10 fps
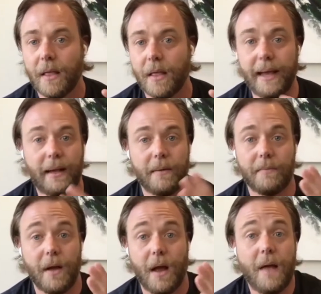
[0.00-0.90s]

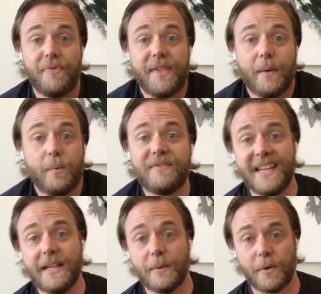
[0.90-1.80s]
that we've
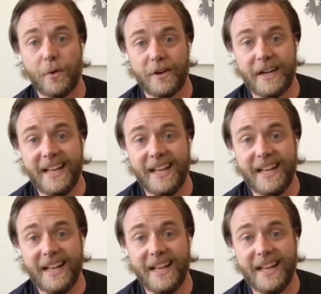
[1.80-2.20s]
seen in recorded